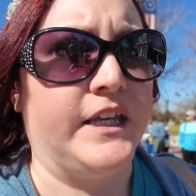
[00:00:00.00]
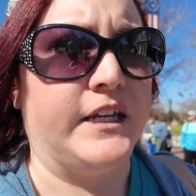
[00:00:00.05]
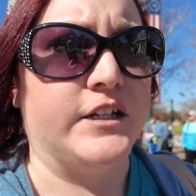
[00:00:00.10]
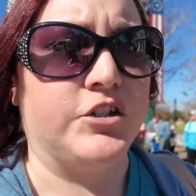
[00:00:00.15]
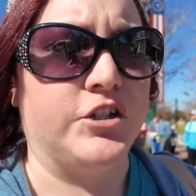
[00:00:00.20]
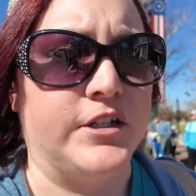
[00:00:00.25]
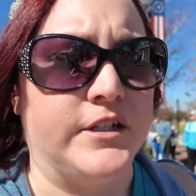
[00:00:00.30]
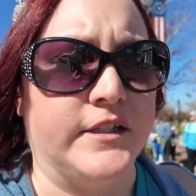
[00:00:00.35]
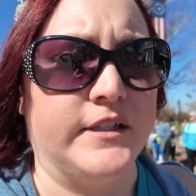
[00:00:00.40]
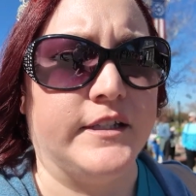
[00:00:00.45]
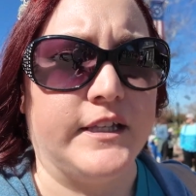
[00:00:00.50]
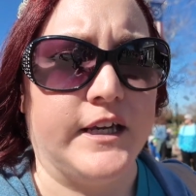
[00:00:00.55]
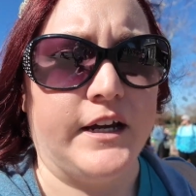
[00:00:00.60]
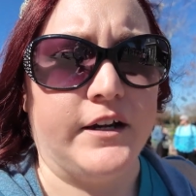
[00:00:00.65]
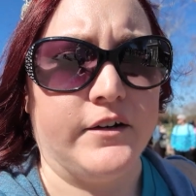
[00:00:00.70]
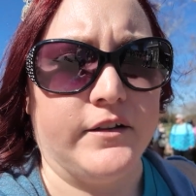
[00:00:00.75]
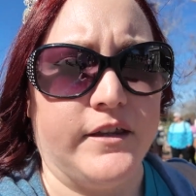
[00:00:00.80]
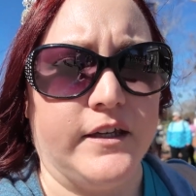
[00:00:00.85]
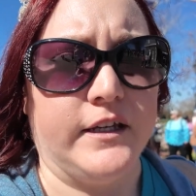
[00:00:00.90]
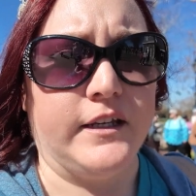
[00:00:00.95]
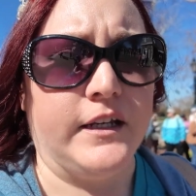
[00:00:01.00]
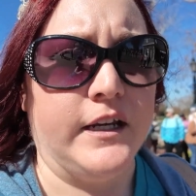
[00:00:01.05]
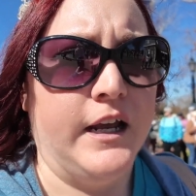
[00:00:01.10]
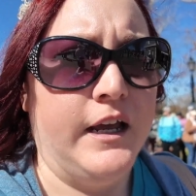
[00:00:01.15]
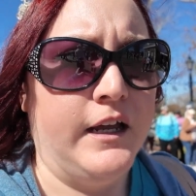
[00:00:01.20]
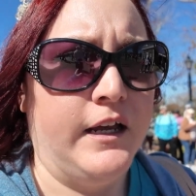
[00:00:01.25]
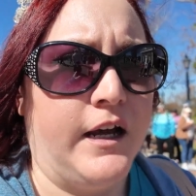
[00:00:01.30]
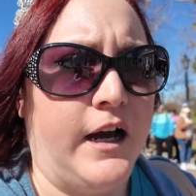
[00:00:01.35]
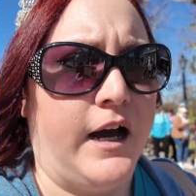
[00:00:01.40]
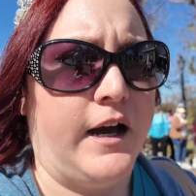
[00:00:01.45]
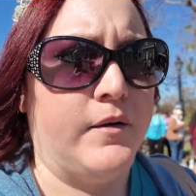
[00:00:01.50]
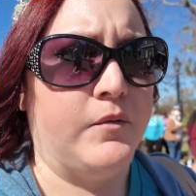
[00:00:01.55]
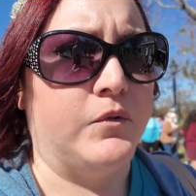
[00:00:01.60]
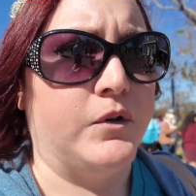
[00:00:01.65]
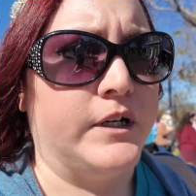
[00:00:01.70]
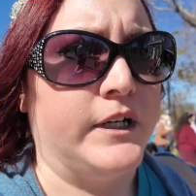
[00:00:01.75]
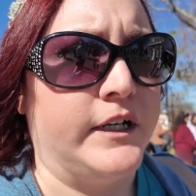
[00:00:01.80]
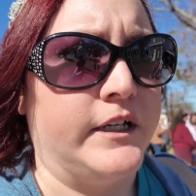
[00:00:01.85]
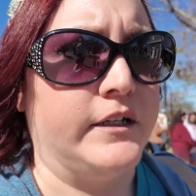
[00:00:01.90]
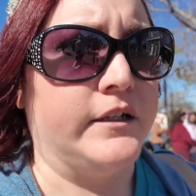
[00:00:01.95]
kitchens there that I
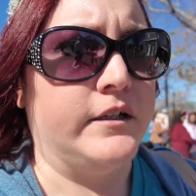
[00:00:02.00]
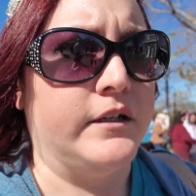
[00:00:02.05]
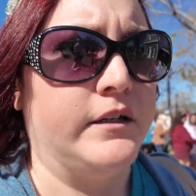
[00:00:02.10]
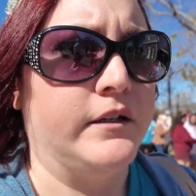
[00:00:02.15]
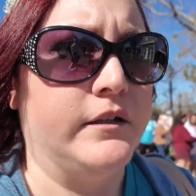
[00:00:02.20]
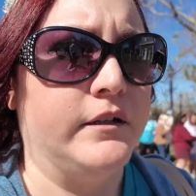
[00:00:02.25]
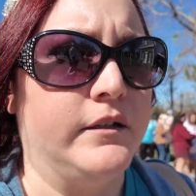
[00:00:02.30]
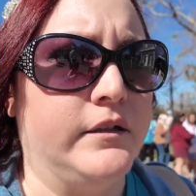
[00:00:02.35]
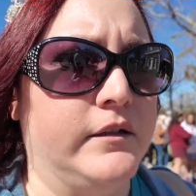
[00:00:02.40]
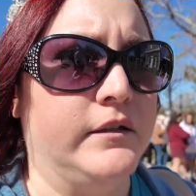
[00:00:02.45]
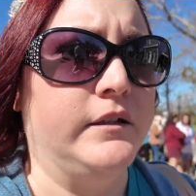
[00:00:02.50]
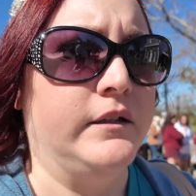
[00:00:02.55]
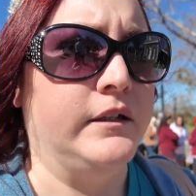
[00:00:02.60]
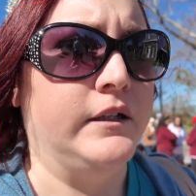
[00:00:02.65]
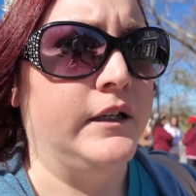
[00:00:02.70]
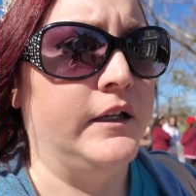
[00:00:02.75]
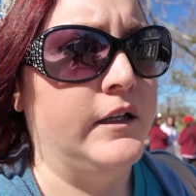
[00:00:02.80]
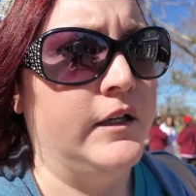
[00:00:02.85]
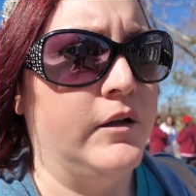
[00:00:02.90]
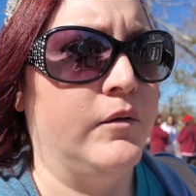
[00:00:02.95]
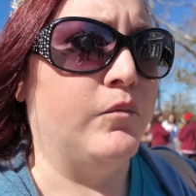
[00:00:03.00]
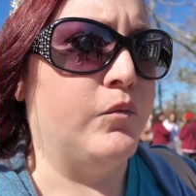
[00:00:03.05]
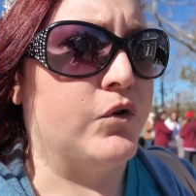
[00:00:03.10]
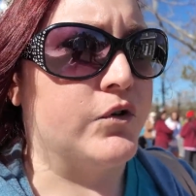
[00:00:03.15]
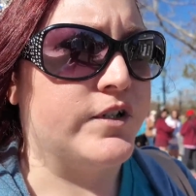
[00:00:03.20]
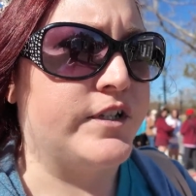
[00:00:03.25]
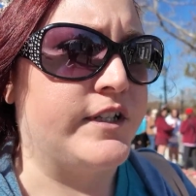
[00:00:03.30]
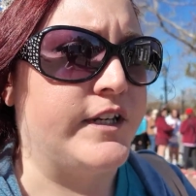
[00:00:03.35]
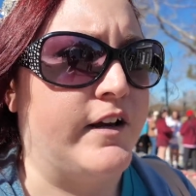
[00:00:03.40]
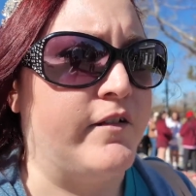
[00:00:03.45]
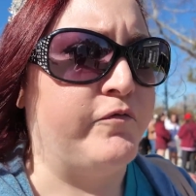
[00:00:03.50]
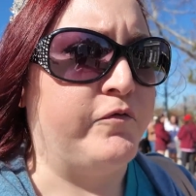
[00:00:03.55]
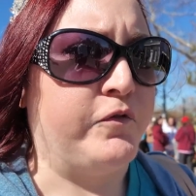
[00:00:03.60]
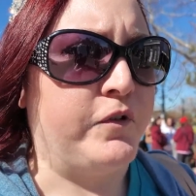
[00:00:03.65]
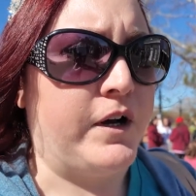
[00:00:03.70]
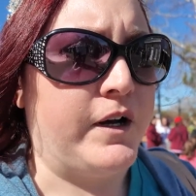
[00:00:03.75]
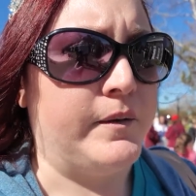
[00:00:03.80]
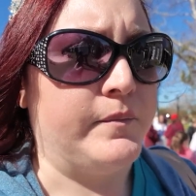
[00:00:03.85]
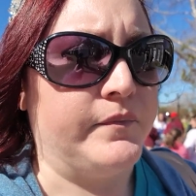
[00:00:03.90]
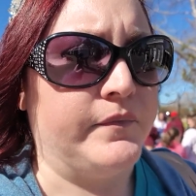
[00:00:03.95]
wanted more stuff
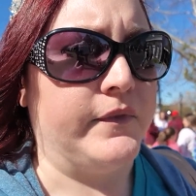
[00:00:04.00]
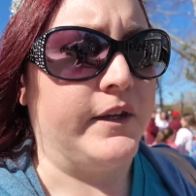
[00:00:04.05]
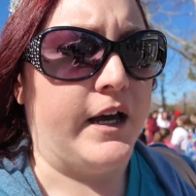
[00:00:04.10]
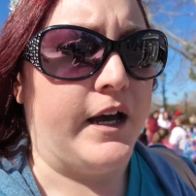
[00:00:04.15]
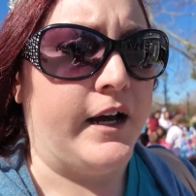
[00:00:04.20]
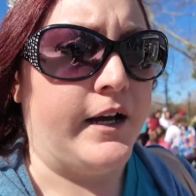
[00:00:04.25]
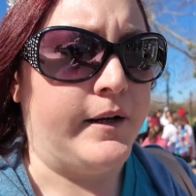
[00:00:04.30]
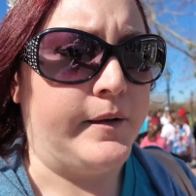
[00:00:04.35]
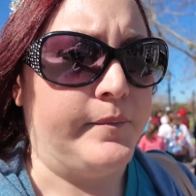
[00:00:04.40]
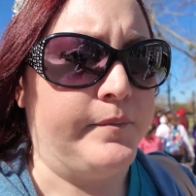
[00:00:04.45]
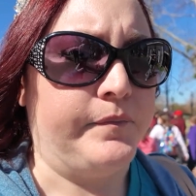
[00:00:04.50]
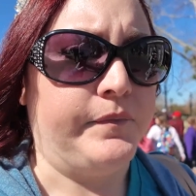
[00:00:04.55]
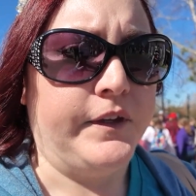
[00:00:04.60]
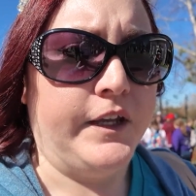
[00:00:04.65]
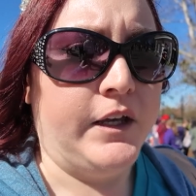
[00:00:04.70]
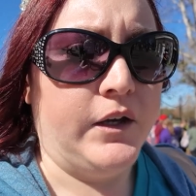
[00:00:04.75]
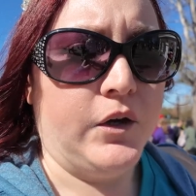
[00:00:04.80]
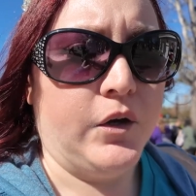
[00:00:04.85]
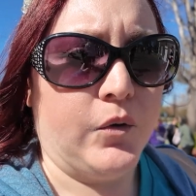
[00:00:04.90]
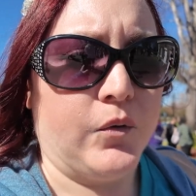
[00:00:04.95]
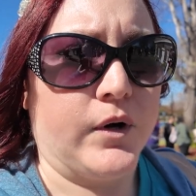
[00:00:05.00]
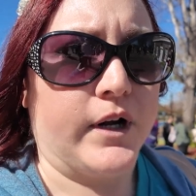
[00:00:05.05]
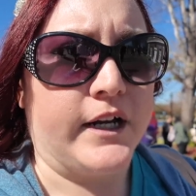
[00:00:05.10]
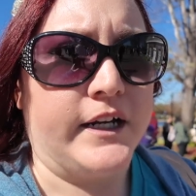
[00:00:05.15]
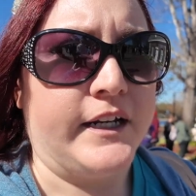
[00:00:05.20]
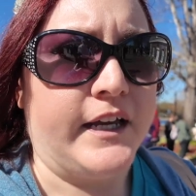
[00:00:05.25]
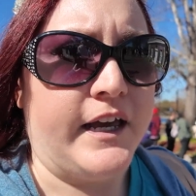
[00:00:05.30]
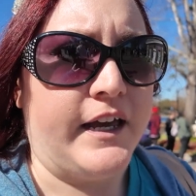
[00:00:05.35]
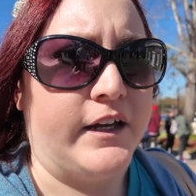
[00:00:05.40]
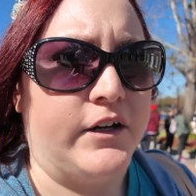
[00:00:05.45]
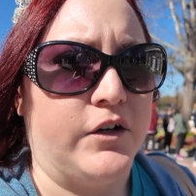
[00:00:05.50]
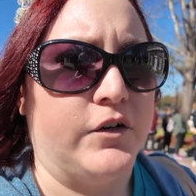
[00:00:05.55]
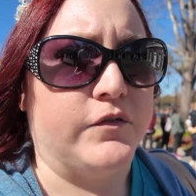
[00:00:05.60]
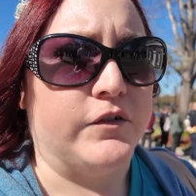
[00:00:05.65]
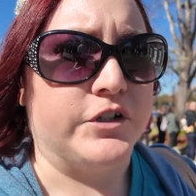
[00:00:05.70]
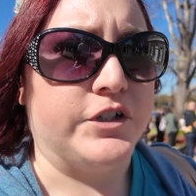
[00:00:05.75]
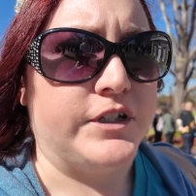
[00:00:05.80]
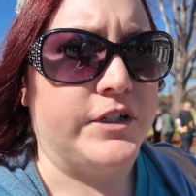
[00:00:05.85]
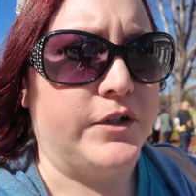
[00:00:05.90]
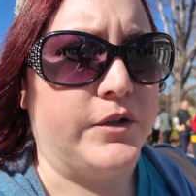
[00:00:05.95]
from. We're going to head
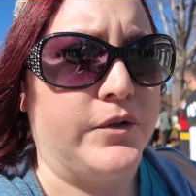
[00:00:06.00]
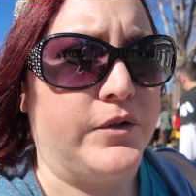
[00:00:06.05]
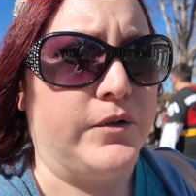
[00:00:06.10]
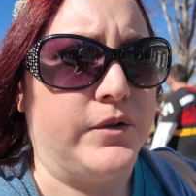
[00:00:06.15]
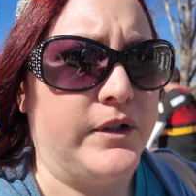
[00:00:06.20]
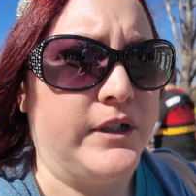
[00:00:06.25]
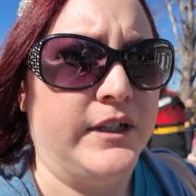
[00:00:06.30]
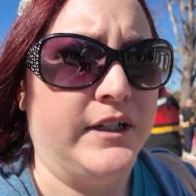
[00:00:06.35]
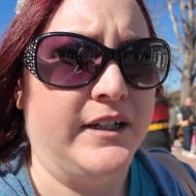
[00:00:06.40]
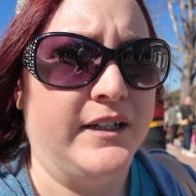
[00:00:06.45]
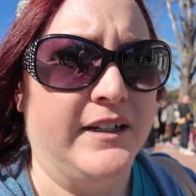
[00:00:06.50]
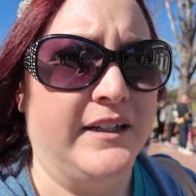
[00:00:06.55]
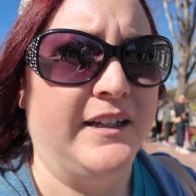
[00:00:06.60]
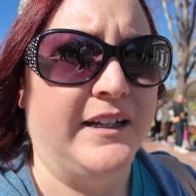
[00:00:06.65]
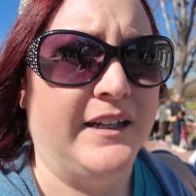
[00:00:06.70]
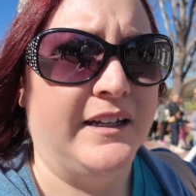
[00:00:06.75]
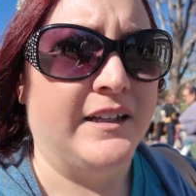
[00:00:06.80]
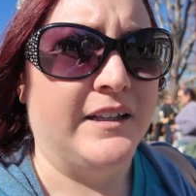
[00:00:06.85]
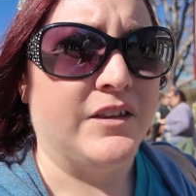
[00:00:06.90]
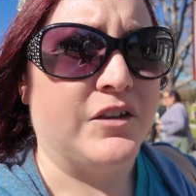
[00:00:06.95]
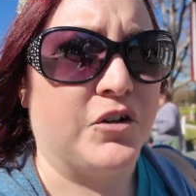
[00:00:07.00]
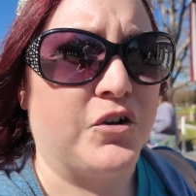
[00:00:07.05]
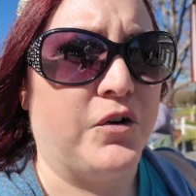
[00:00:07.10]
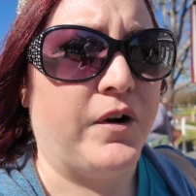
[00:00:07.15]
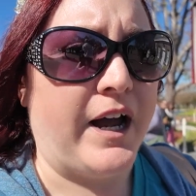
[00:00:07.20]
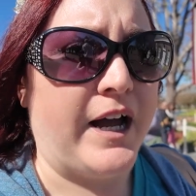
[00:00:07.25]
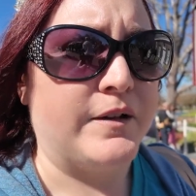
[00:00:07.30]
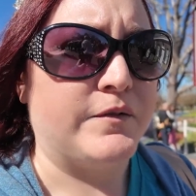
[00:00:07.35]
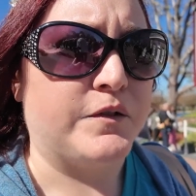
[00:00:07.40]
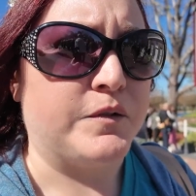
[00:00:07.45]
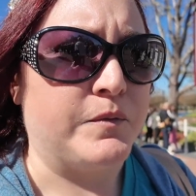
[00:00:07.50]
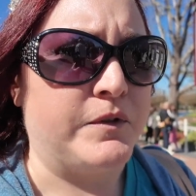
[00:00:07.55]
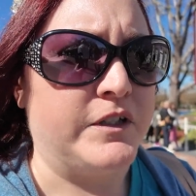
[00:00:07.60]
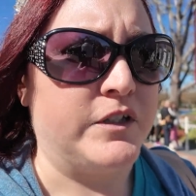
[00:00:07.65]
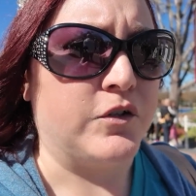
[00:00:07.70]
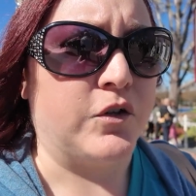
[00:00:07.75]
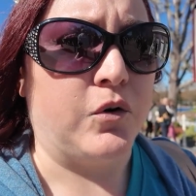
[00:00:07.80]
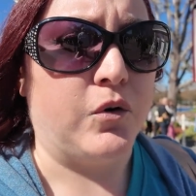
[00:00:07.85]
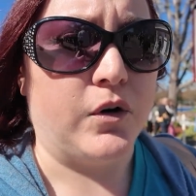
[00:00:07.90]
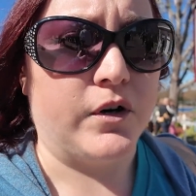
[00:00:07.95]
over to the
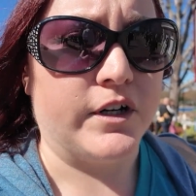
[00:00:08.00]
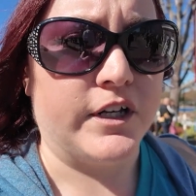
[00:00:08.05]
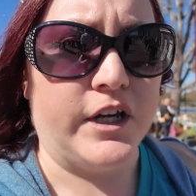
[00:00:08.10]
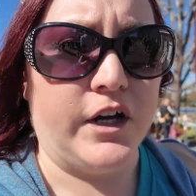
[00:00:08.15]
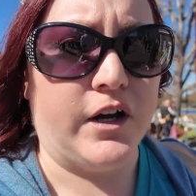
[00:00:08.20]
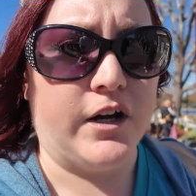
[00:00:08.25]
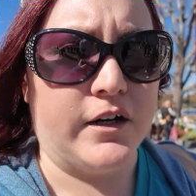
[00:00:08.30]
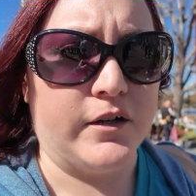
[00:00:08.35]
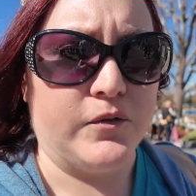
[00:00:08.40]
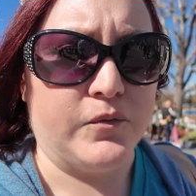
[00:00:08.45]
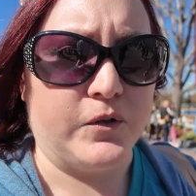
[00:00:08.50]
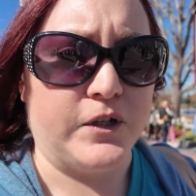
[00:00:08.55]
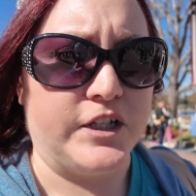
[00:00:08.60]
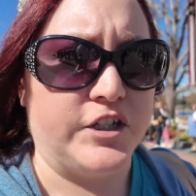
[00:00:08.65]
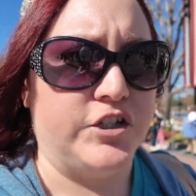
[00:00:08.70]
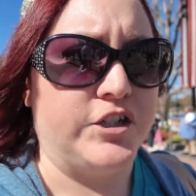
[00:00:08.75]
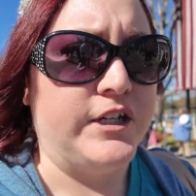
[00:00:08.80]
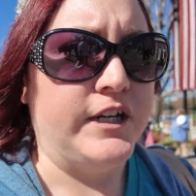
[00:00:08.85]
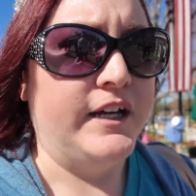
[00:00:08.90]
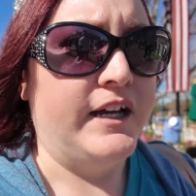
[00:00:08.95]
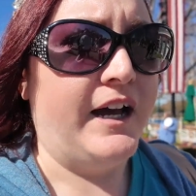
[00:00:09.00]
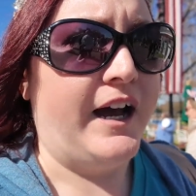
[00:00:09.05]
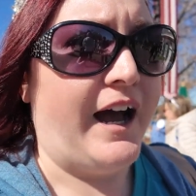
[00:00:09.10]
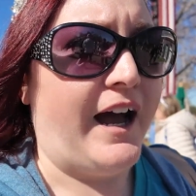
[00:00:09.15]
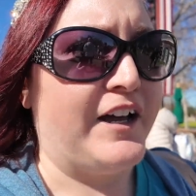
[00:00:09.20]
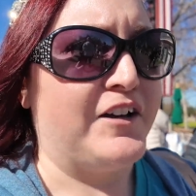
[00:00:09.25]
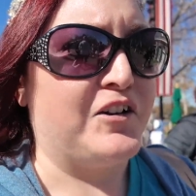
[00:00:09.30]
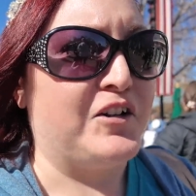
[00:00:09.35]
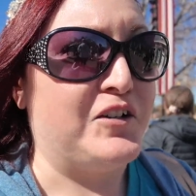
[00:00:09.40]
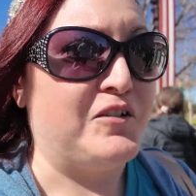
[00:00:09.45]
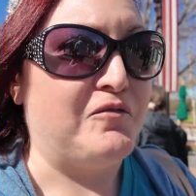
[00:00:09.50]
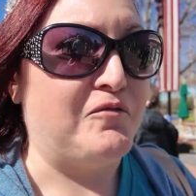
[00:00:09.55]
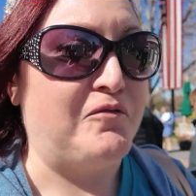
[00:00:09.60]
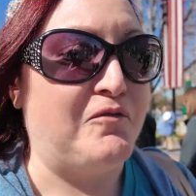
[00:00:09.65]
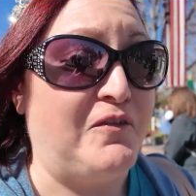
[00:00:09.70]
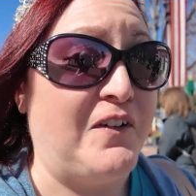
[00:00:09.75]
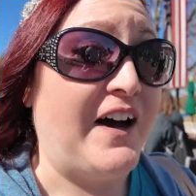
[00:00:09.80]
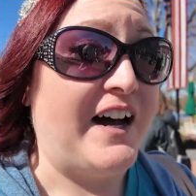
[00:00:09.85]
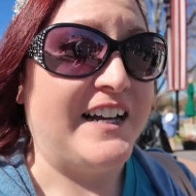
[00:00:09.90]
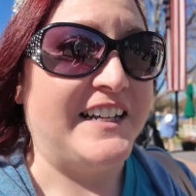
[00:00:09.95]
Craftsman's Courtyard, which I couldn't
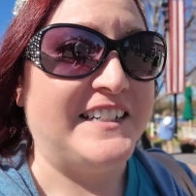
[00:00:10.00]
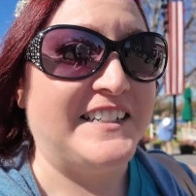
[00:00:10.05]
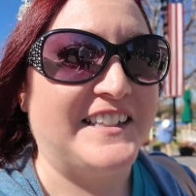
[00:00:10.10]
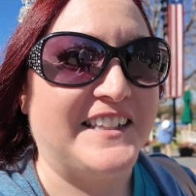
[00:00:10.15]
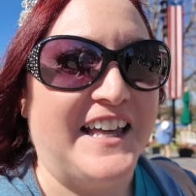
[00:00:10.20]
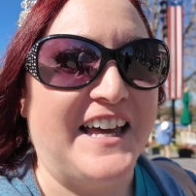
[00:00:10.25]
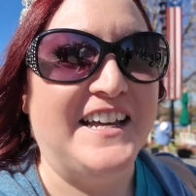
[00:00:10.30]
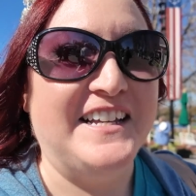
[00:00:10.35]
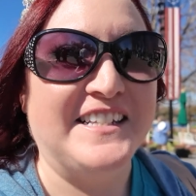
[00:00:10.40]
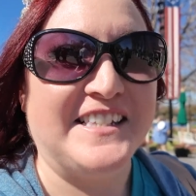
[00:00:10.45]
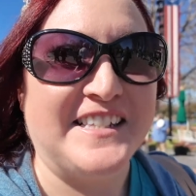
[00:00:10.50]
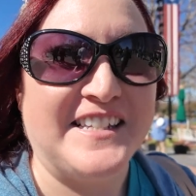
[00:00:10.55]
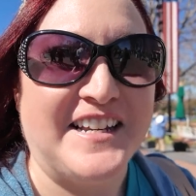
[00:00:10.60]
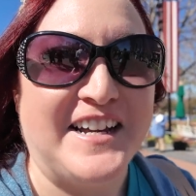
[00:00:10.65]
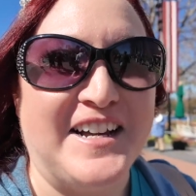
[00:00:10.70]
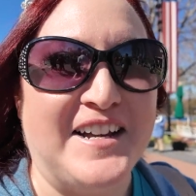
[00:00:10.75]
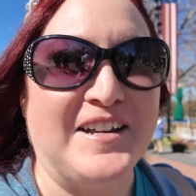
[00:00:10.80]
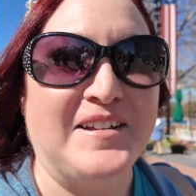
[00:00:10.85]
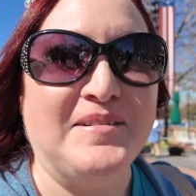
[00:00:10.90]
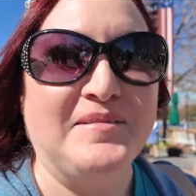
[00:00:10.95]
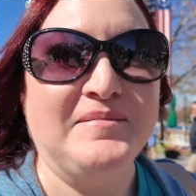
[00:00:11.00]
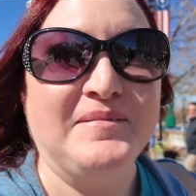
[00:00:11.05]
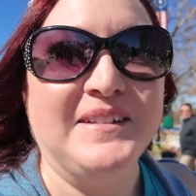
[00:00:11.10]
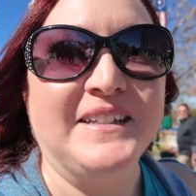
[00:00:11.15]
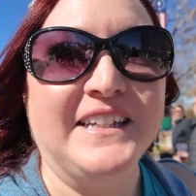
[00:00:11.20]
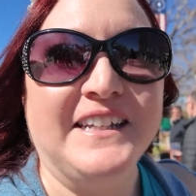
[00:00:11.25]
find last time